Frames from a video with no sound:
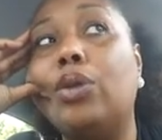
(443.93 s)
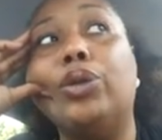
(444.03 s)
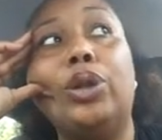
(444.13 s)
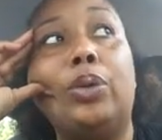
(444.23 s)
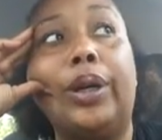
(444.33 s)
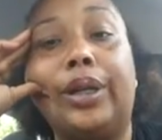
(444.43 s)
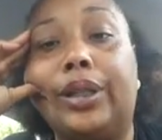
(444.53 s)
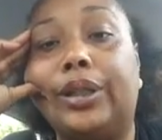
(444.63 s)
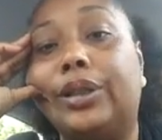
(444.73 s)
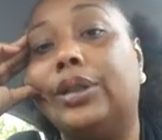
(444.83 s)
root
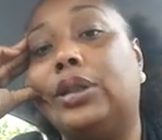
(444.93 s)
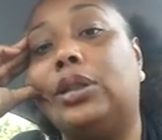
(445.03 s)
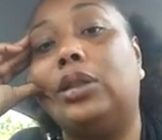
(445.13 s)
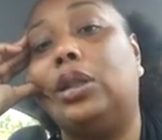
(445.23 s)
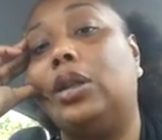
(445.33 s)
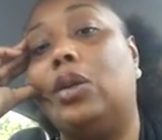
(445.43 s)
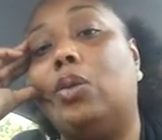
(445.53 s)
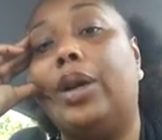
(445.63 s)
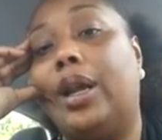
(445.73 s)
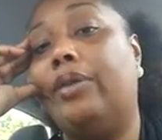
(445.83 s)
workers, you know,
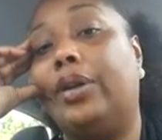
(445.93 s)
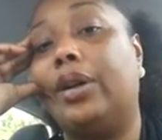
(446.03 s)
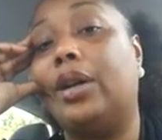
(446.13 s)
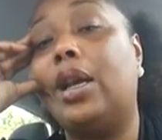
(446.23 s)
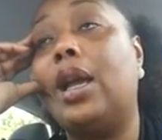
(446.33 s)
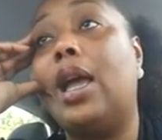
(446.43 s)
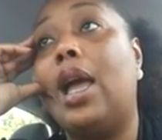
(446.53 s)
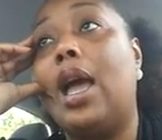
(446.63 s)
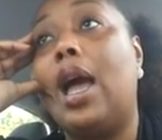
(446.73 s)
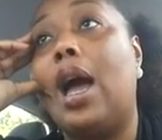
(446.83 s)
whatever.
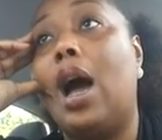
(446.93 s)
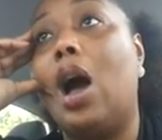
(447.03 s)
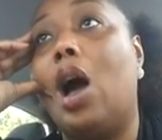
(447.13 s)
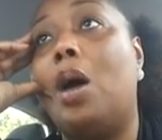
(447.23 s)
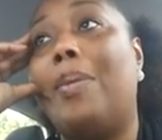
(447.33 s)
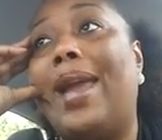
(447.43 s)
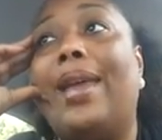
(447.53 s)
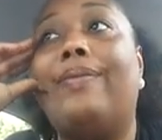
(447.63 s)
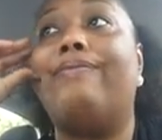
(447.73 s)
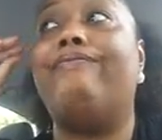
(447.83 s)

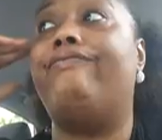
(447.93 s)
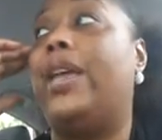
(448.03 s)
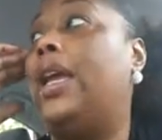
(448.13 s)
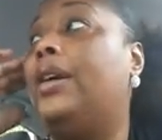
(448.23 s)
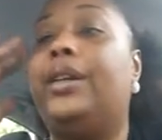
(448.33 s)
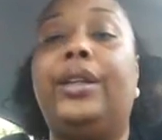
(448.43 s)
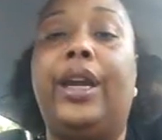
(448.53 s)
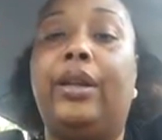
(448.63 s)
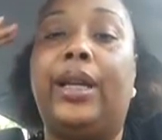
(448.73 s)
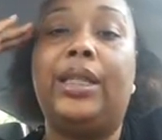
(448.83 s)
And they couldn't
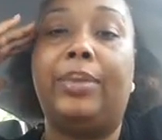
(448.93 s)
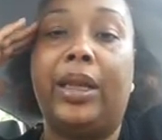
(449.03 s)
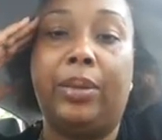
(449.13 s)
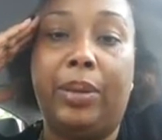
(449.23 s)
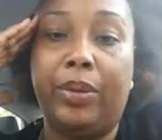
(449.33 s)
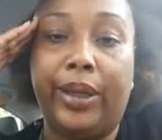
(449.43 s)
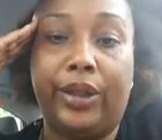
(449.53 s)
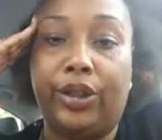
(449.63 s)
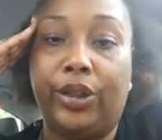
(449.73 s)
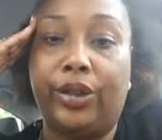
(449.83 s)
care less about the people
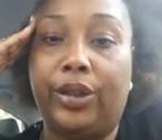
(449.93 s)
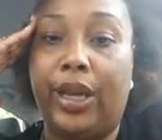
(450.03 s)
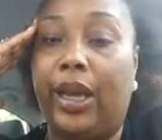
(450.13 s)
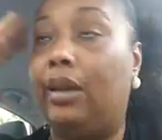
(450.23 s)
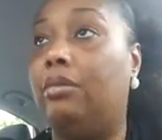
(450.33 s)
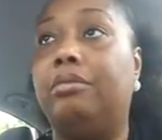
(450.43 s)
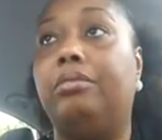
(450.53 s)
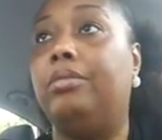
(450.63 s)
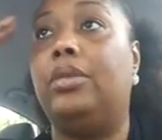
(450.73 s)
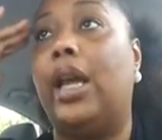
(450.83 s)
at the church. They
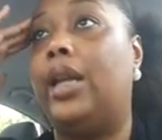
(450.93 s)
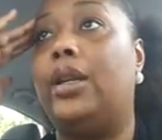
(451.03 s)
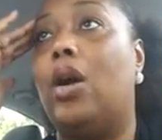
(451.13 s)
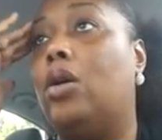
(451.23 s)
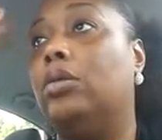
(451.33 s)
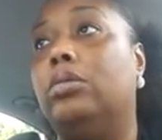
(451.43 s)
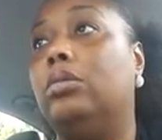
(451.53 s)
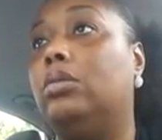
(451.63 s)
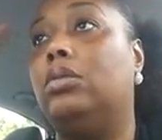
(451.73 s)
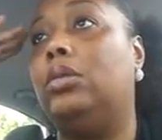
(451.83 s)
don't
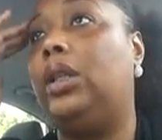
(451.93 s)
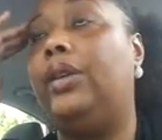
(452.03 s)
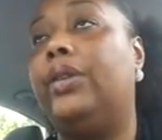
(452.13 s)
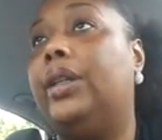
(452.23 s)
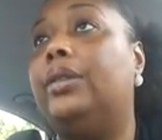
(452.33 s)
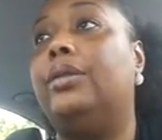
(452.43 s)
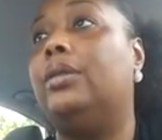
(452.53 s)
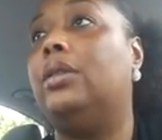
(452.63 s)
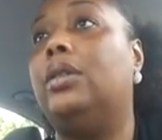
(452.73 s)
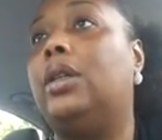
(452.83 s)

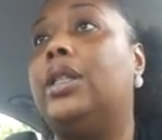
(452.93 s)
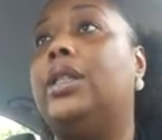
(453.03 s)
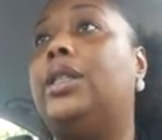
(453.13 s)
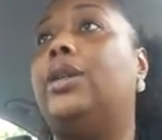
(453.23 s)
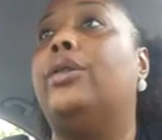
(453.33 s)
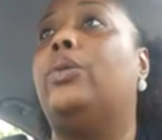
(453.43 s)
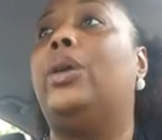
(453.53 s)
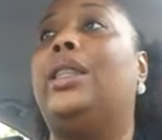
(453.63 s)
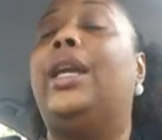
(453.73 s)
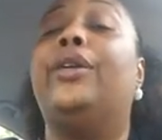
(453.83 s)
even consider
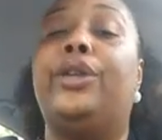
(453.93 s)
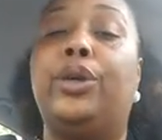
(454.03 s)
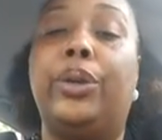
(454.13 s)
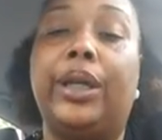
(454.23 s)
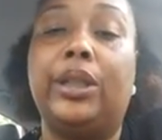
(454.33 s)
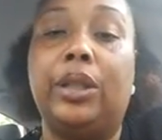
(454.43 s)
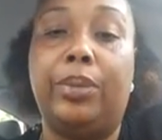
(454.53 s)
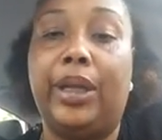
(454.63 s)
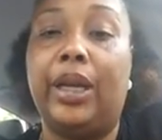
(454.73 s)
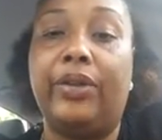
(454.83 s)
what they're doing to
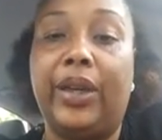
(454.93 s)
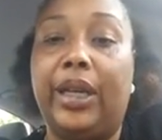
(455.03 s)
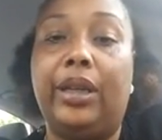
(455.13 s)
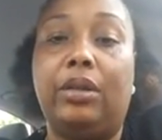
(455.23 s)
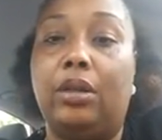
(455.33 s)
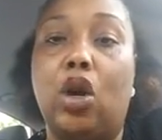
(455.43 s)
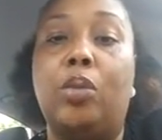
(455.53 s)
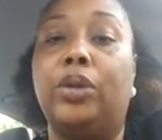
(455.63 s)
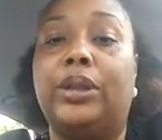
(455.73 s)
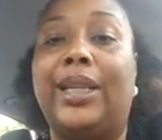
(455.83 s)
be of any
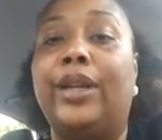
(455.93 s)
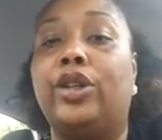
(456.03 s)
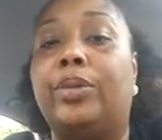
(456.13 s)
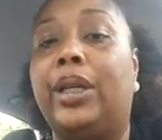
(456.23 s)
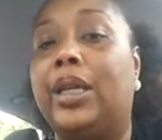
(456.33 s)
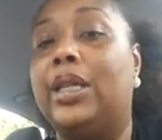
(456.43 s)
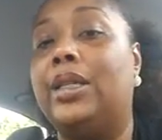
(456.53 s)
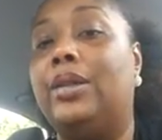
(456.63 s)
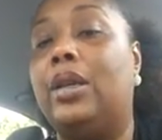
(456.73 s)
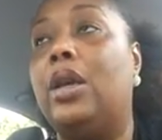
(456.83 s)
noble standard,
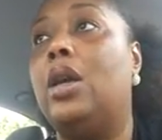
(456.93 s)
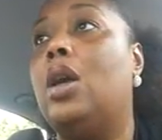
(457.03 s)
because